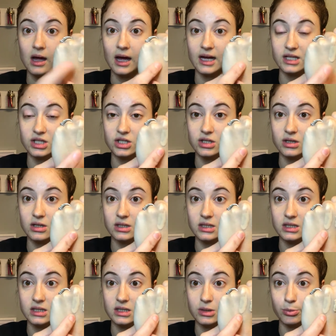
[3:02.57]
As
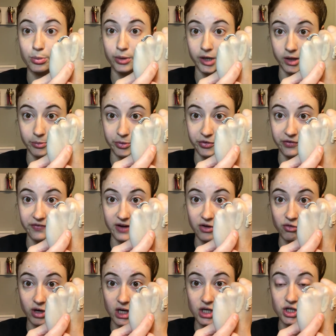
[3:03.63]
this is the breathable
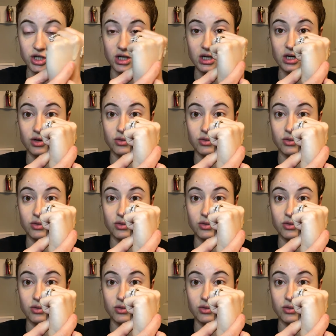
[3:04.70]
foundation,